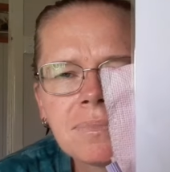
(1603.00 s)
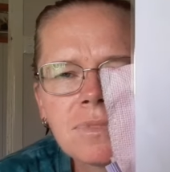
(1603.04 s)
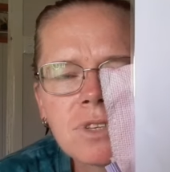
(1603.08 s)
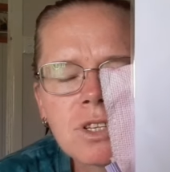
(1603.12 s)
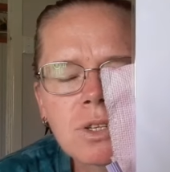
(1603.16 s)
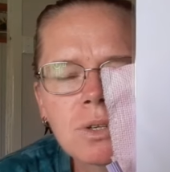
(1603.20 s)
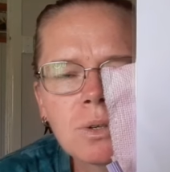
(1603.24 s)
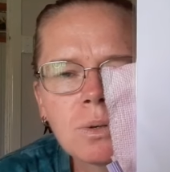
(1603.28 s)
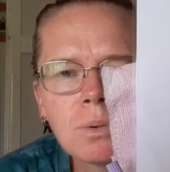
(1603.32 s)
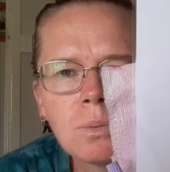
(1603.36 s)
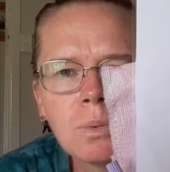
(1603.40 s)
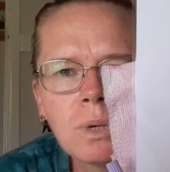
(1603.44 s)

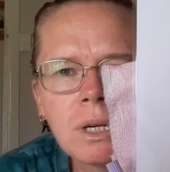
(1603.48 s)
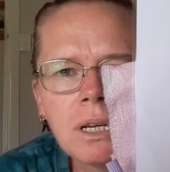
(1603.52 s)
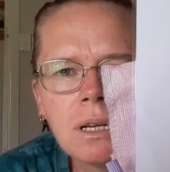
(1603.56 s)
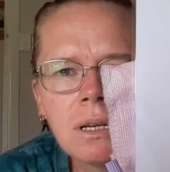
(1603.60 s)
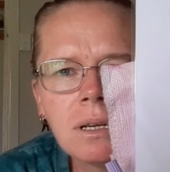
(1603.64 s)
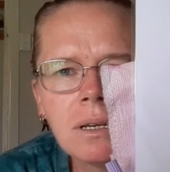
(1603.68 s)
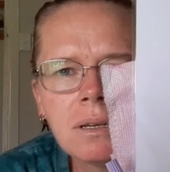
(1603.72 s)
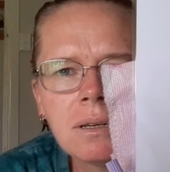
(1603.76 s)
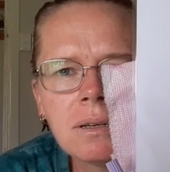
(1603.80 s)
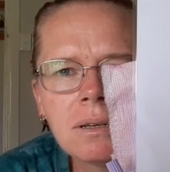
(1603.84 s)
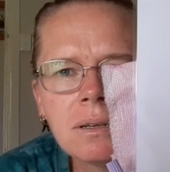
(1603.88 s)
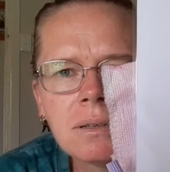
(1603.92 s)
too
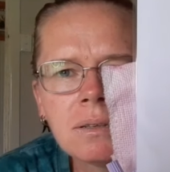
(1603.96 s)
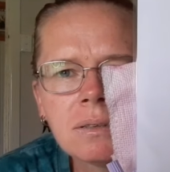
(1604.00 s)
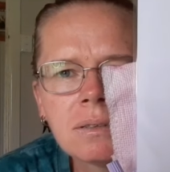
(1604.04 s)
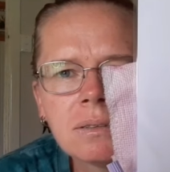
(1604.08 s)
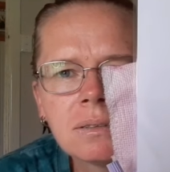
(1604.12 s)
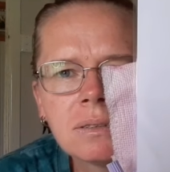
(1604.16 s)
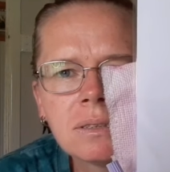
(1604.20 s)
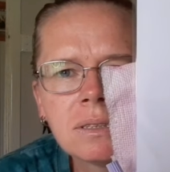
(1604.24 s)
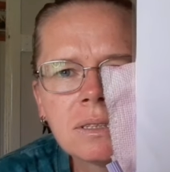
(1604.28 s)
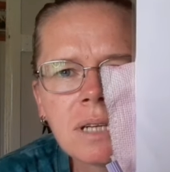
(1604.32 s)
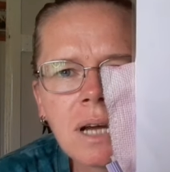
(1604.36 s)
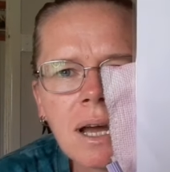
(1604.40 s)
weird
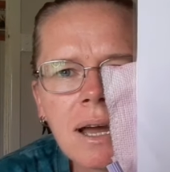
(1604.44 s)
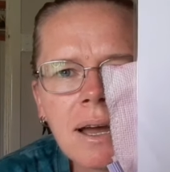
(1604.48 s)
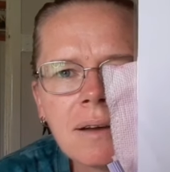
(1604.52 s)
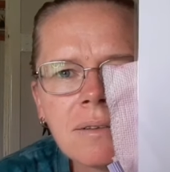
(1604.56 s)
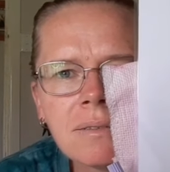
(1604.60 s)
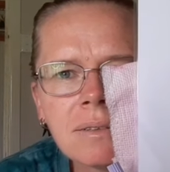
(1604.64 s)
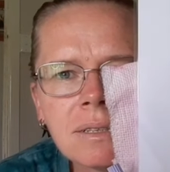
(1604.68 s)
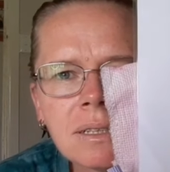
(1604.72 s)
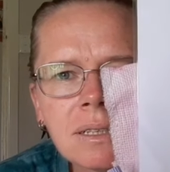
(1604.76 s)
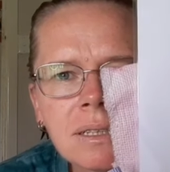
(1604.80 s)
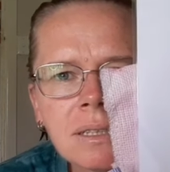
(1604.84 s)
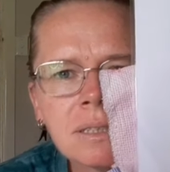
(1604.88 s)
to
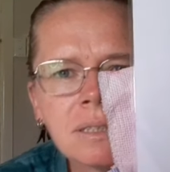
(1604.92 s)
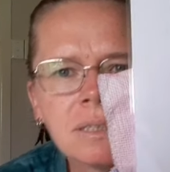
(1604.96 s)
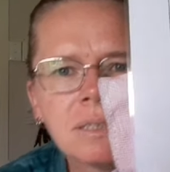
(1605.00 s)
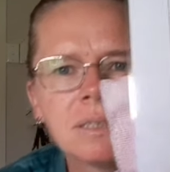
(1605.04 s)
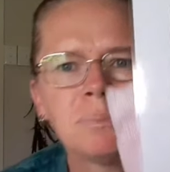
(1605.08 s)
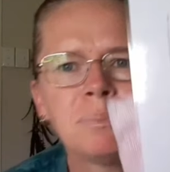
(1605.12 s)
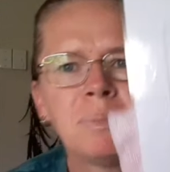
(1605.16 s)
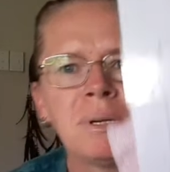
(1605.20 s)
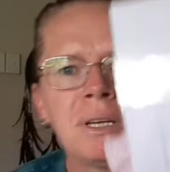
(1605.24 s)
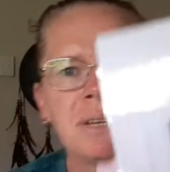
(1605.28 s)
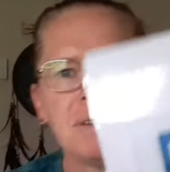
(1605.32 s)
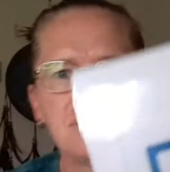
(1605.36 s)
have it as
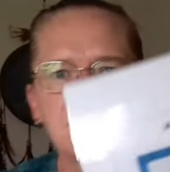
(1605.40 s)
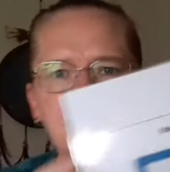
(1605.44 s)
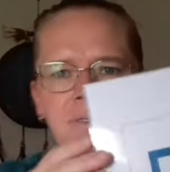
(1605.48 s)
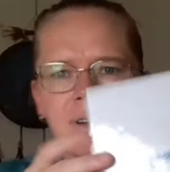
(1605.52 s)
the pink